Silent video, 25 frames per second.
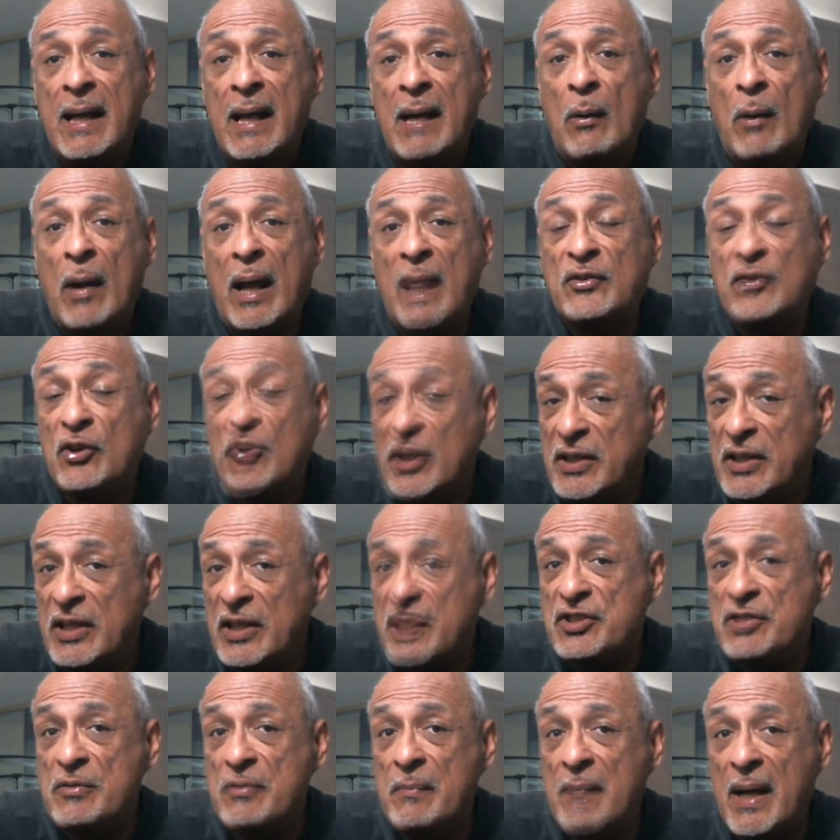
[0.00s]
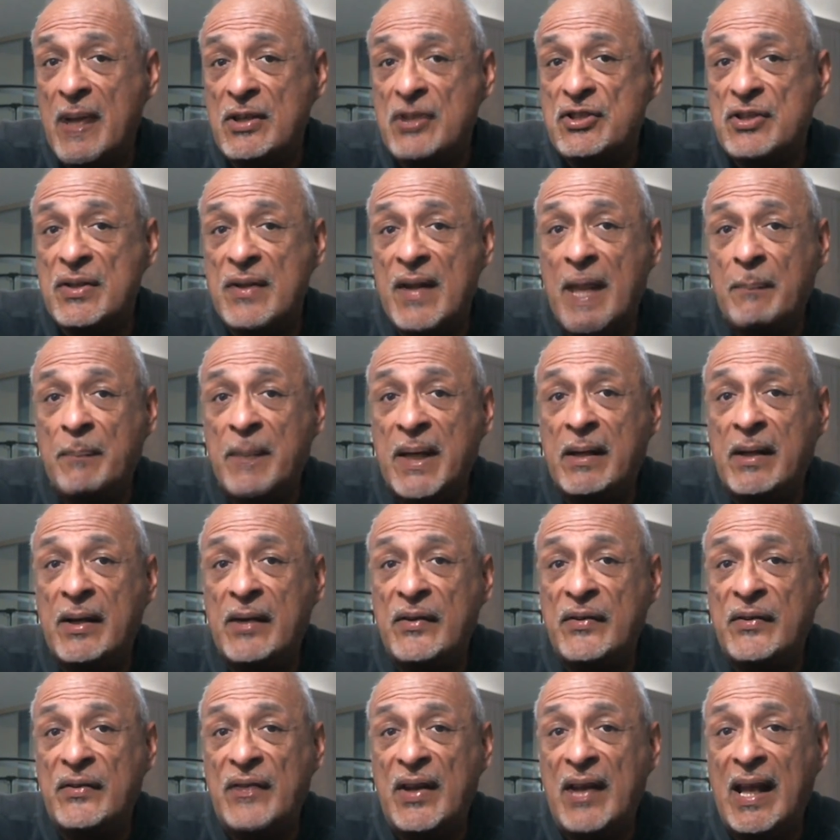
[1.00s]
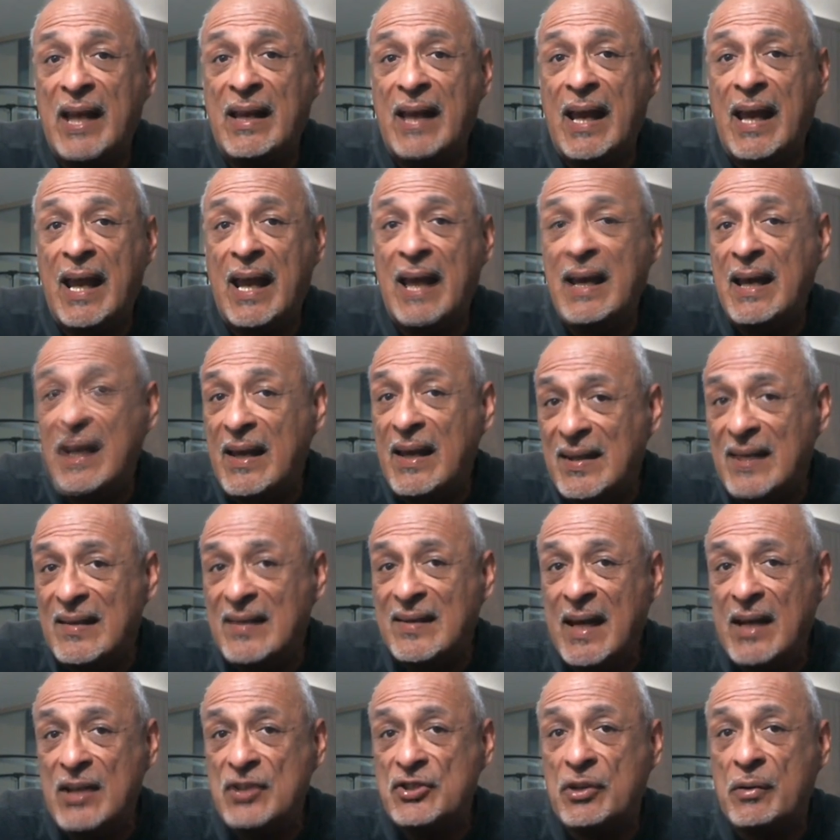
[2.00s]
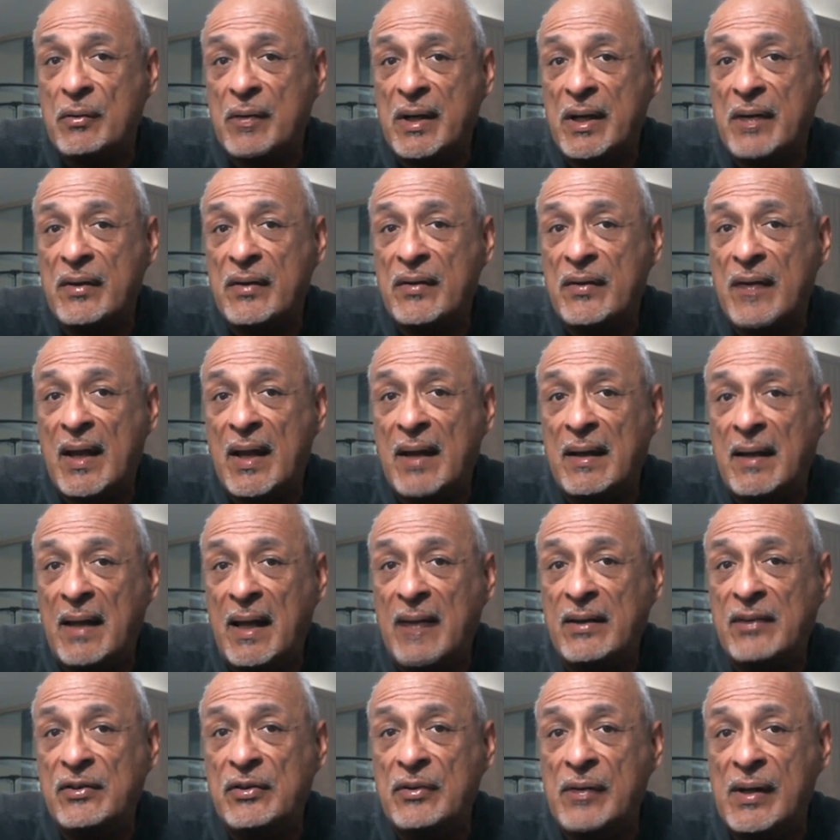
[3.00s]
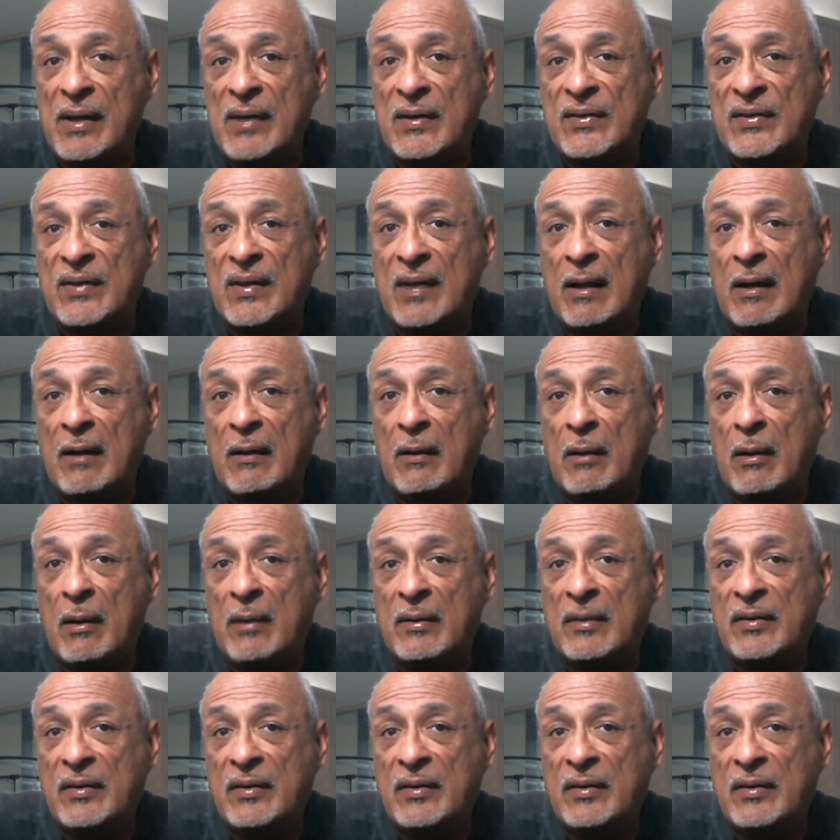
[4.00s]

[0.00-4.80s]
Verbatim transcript: it's good that you mentioned that because it, it is his stage career that led to his uh,